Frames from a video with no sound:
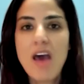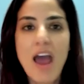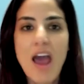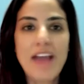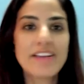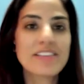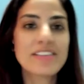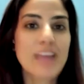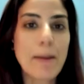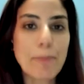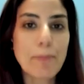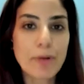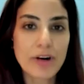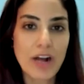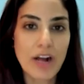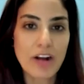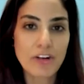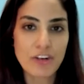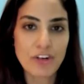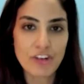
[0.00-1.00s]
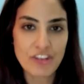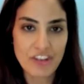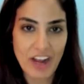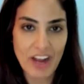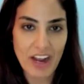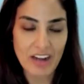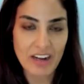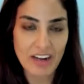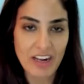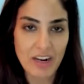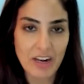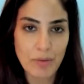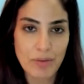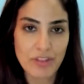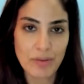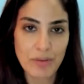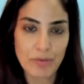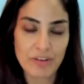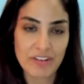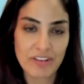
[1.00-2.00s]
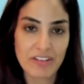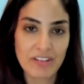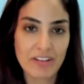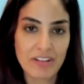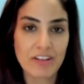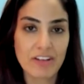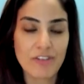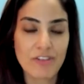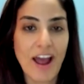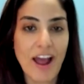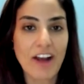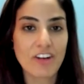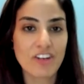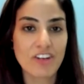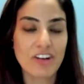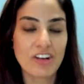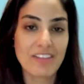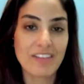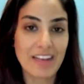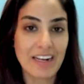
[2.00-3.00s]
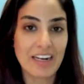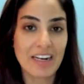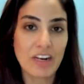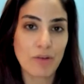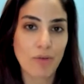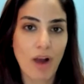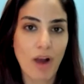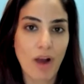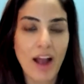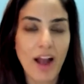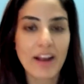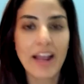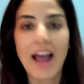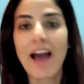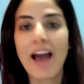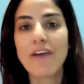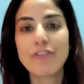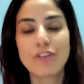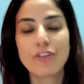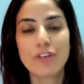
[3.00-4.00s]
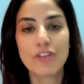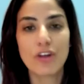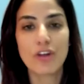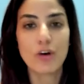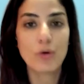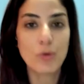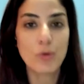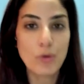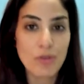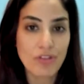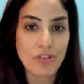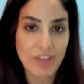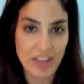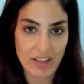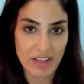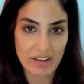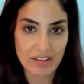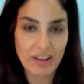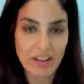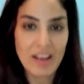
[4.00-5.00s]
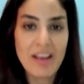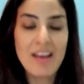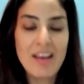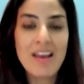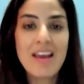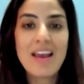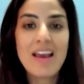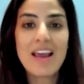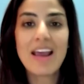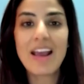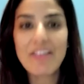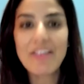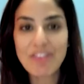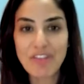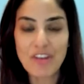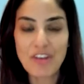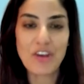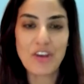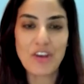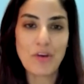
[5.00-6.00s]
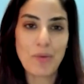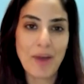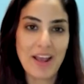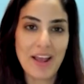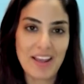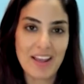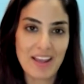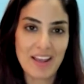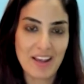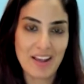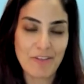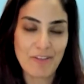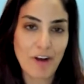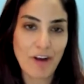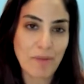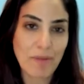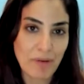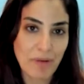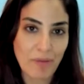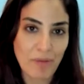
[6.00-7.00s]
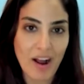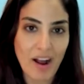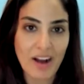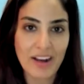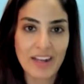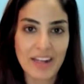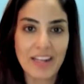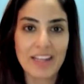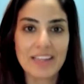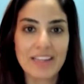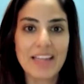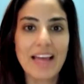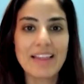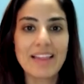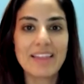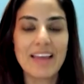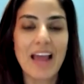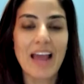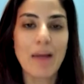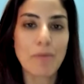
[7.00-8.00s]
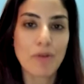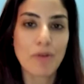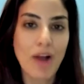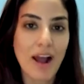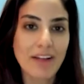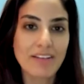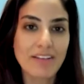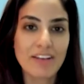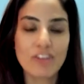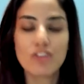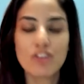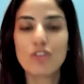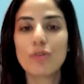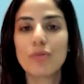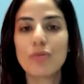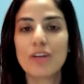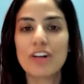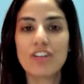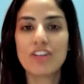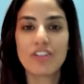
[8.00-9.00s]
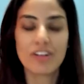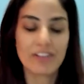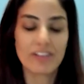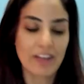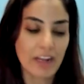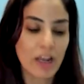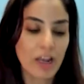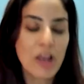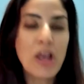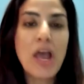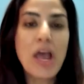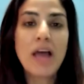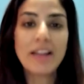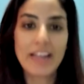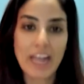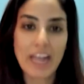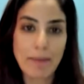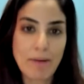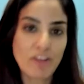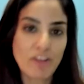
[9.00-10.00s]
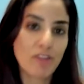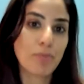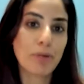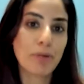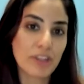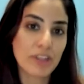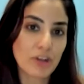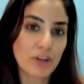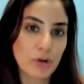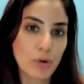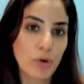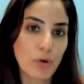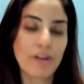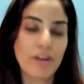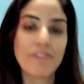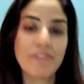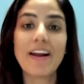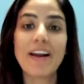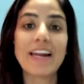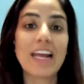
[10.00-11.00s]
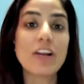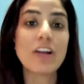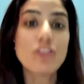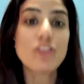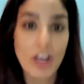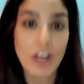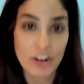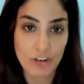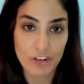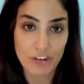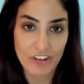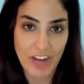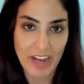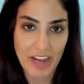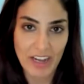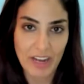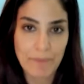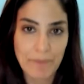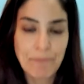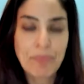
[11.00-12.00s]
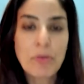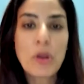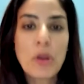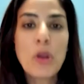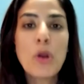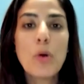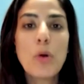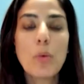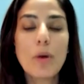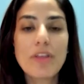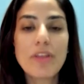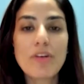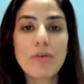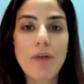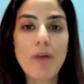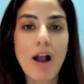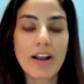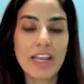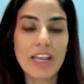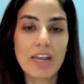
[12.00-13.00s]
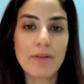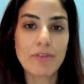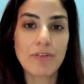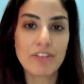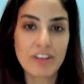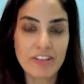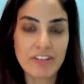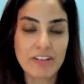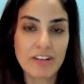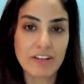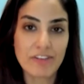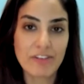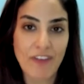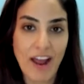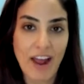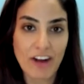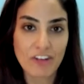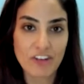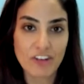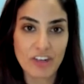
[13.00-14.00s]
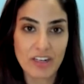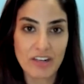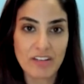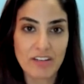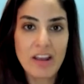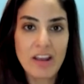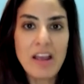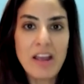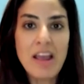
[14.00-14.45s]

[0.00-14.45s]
a separate understanding with the resistance factions in Iraq after the Houthis hit the UAE from Iraq, and it led the Emiratis to reach this like like I mentioned political and financial understanding with Iraqi resistance factions.